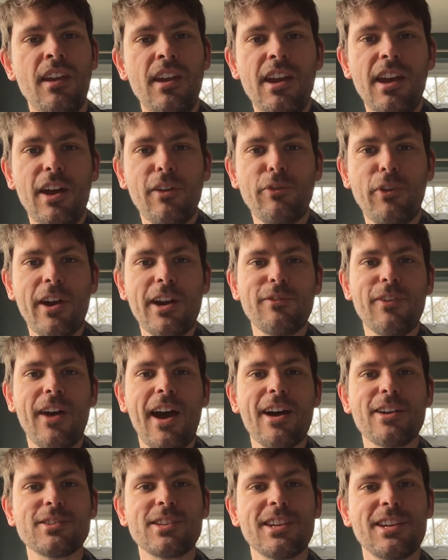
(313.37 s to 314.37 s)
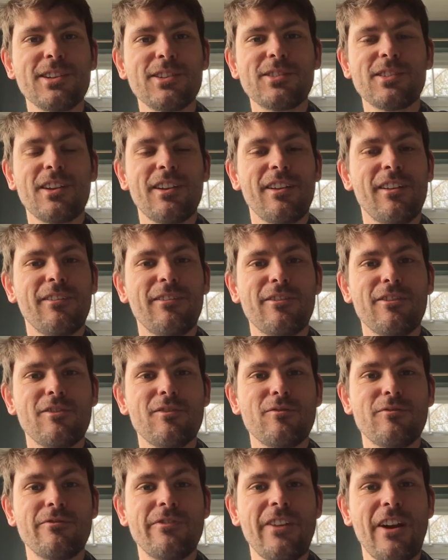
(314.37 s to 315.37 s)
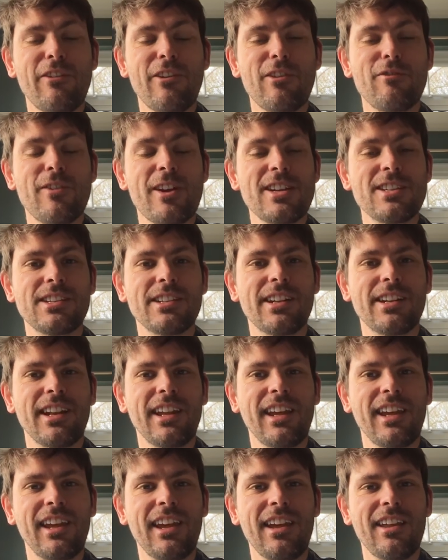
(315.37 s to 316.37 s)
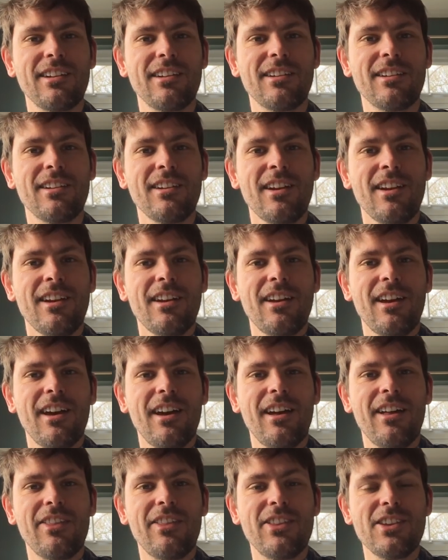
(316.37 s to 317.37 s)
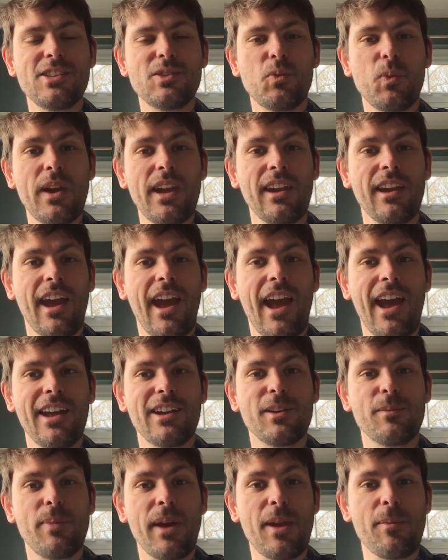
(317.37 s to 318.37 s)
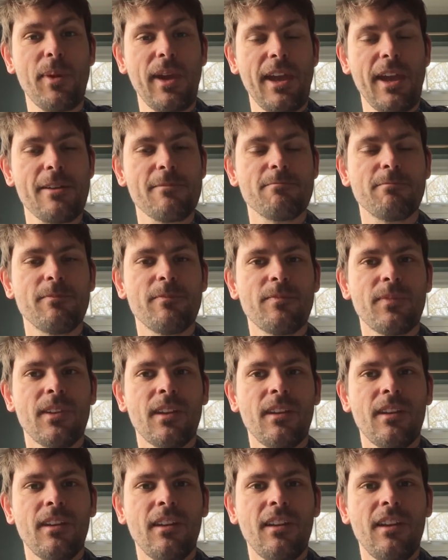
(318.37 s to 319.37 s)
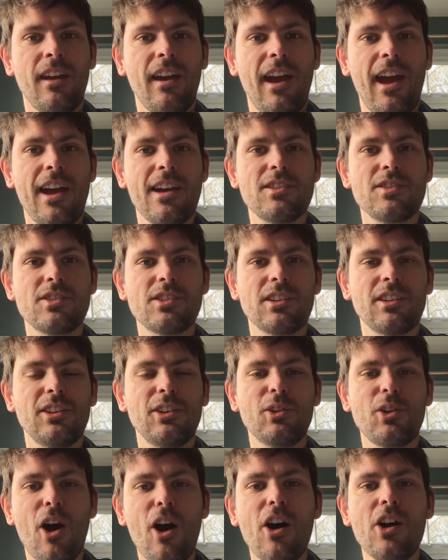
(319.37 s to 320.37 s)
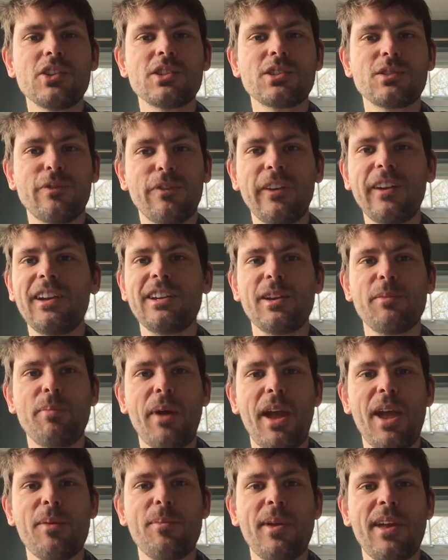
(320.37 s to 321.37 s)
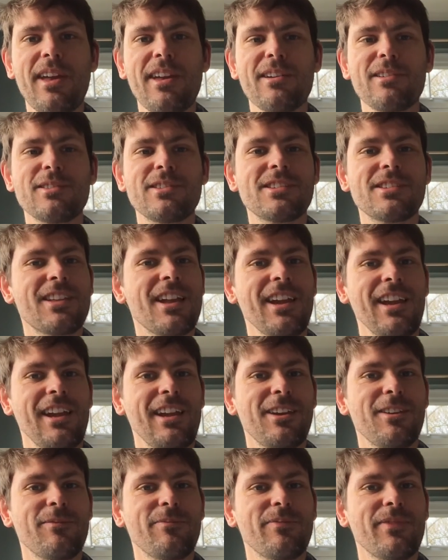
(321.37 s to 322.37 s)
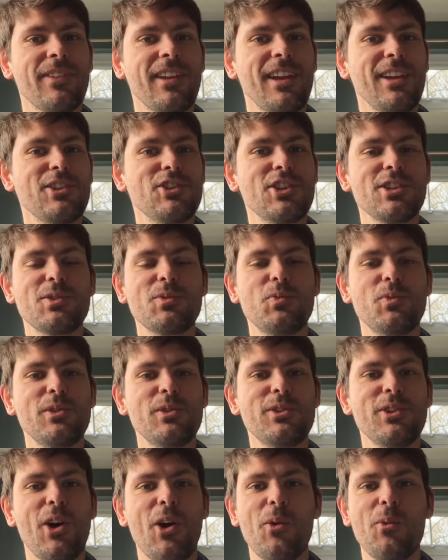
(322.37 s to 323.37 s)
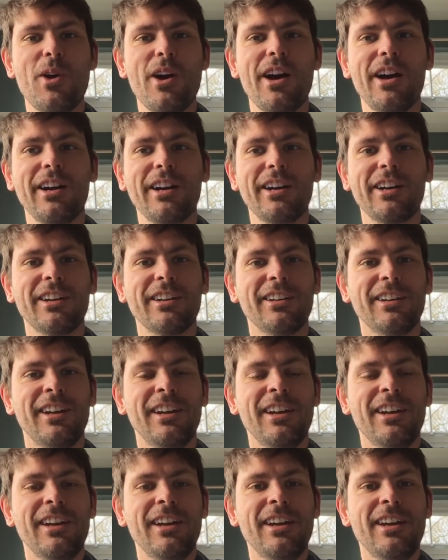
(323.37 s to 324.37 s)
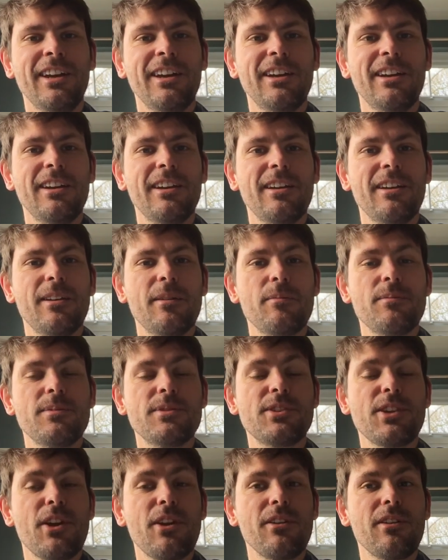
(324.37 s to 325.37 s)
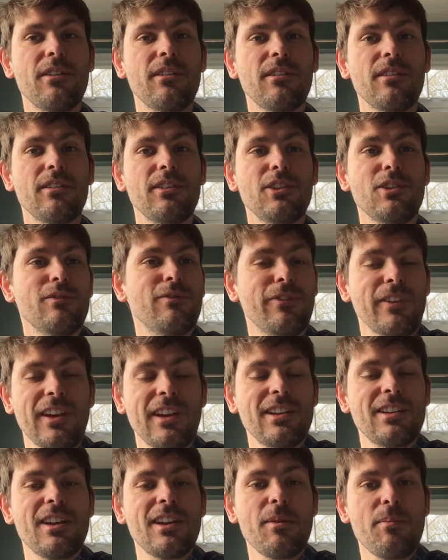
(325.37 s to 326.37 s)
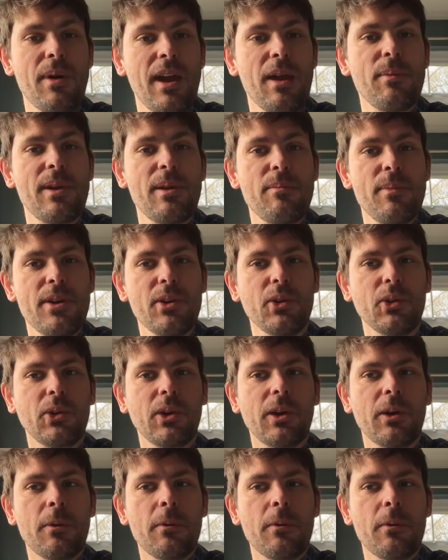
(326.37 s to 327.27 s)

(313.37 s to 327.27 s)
A friend of ours has very recently in this week had a baby, and you can't feed a baby steak. It just would not work. So you feed a baby milk.